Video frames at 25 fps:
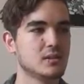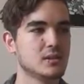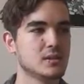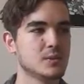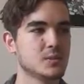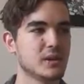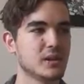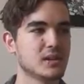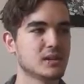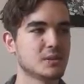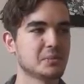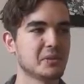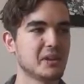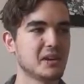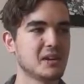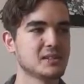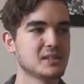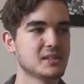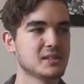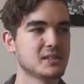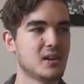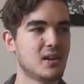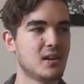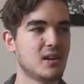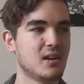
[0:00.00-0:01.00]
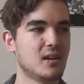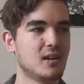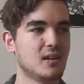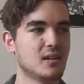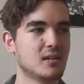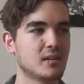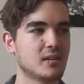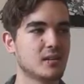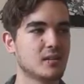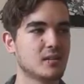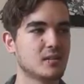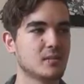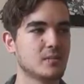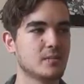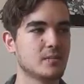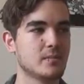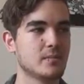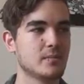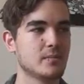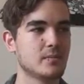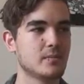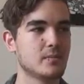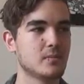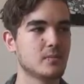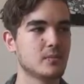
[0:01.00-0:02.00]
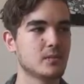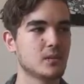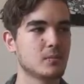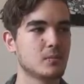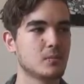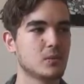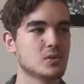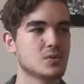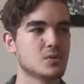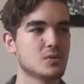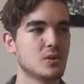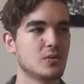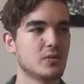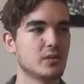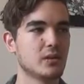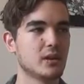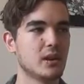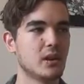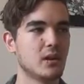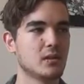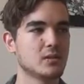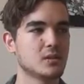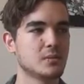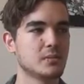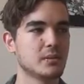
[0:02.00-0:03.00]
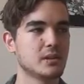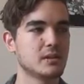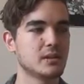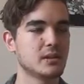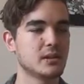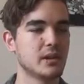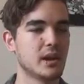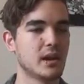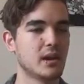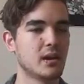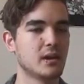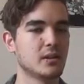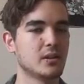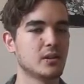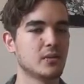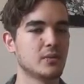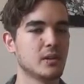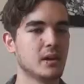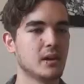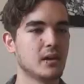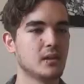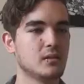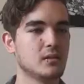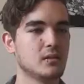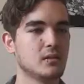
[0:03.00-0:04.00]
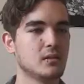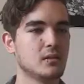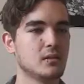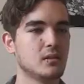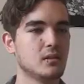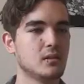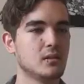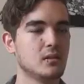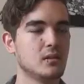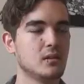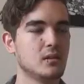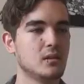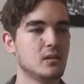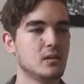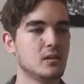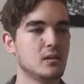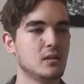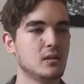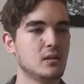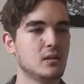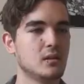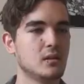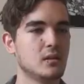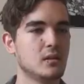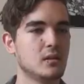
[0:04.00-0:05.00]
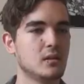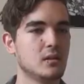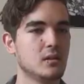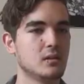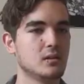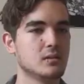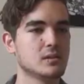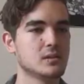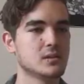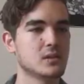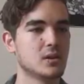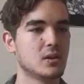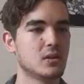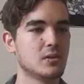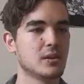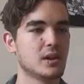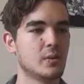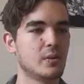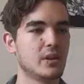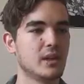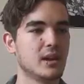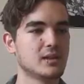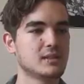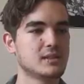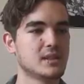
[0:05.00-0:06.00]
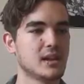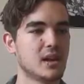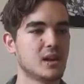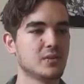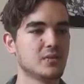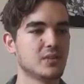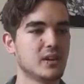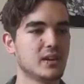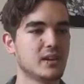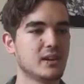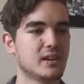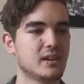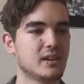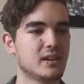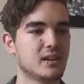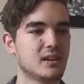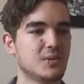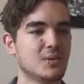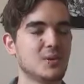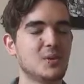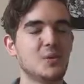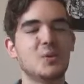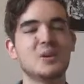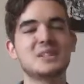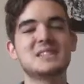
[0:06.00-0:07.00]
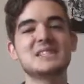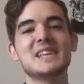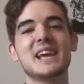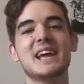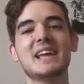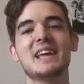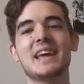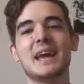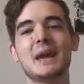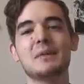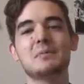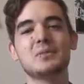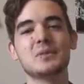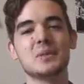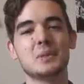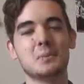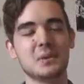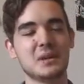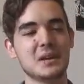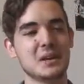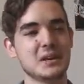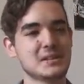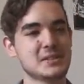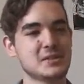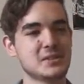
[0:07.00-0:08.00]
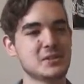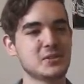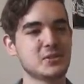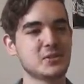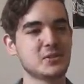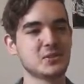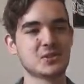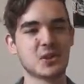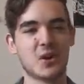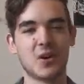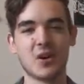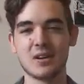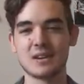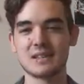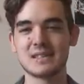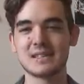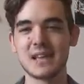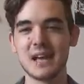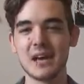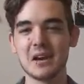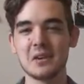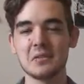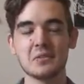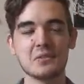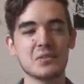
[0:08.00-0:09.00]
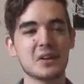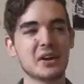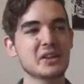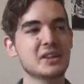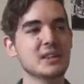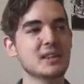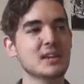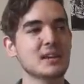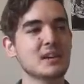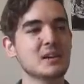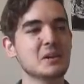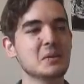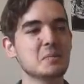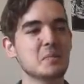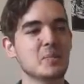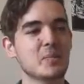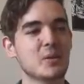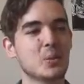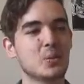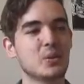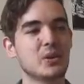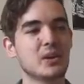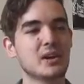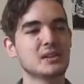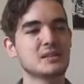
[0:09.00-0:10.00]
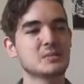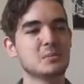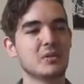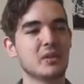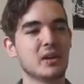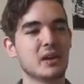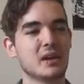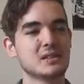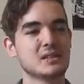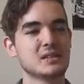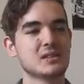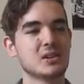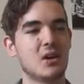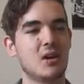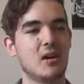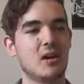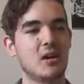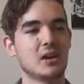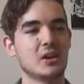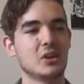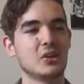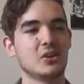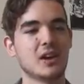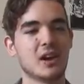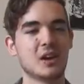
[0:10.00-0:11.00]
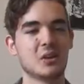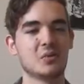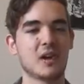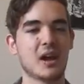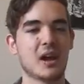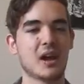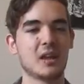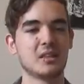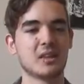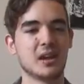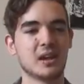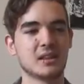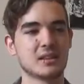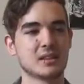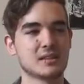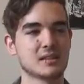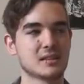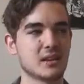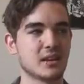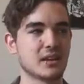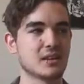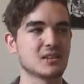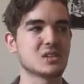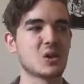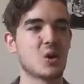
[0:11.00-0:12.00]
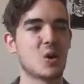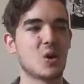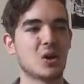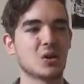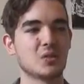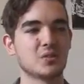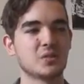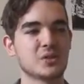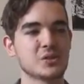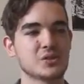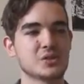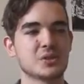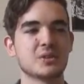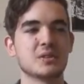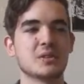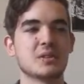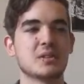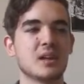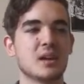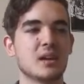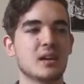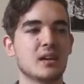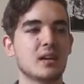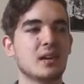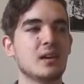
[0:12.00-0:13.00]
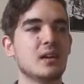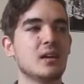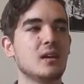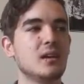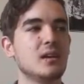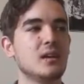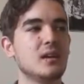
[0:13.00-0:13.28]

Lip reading: So we get to play as a dog. Most relevant character by... Yeah, I know that. So now we get to have like, what's that game for the PS2? Dog's Life, I think? Where you got to play as a dog and you kind of had like this like dog vision thing.